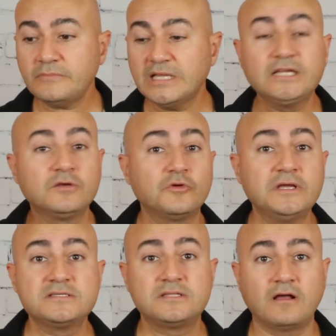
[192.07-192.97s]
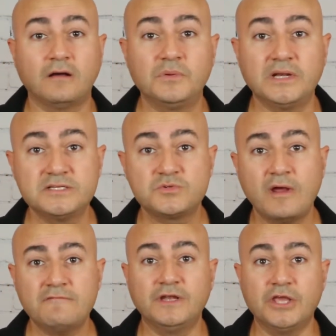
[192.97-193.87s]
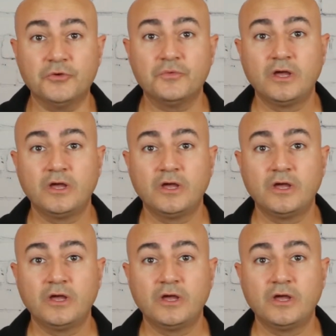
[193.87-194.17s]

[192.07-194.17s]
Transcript: increase the company's revenue.